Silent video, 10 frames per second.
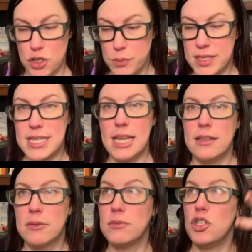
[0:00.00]

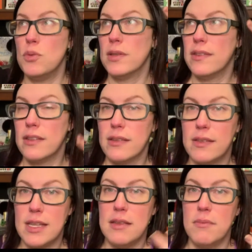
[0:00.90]
sit, you can still
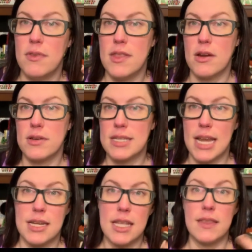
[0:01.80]
see, they're
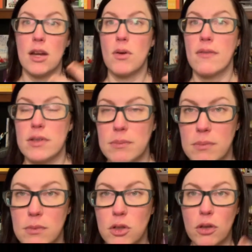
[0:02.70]
standing, they don't have to
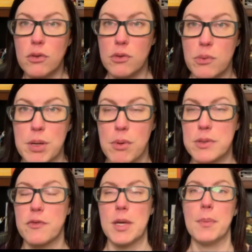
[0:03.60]
look through 3 rows
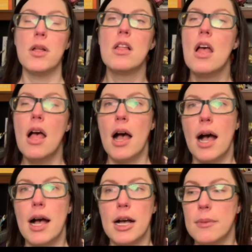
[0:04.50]
of people.
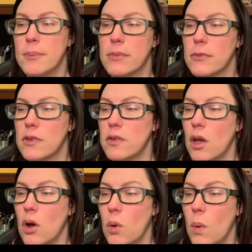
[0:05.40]

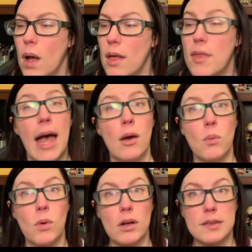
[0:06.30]
So that
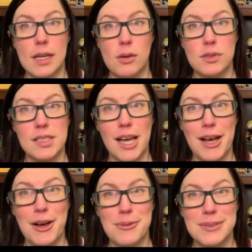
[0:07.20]
worked out
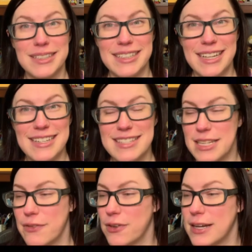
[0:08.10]
really nicely
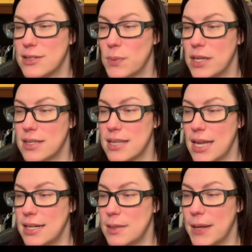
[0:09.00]
for us. We
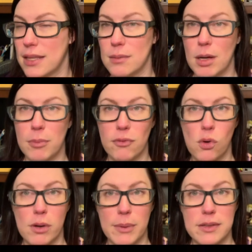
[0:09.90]
decided to pick them up
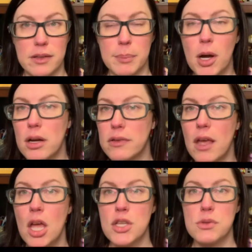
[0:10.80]
before we went to the parks.
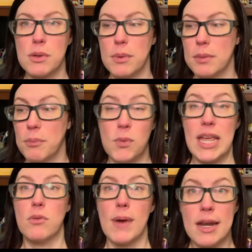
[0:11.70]
So we
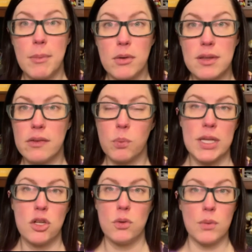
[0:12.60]
had read about this. We
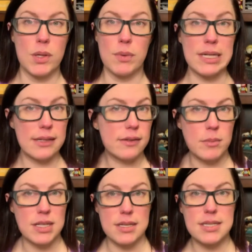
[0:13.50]
knew that we would need
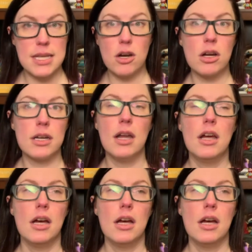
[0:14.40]
something to sit on,